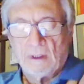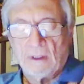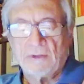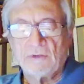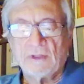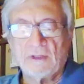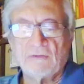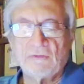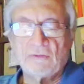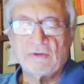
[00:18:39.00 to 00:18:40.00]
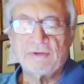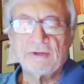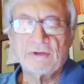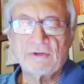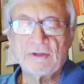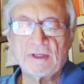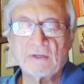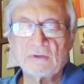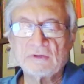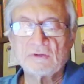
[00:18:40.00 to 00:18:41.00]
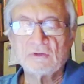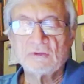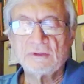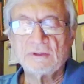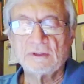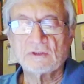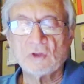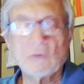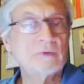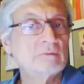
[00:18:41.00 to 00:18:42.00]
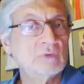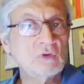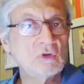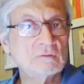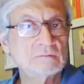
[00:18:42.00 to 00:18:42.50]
And you have, I think, 3 hours to do it, and it's open book.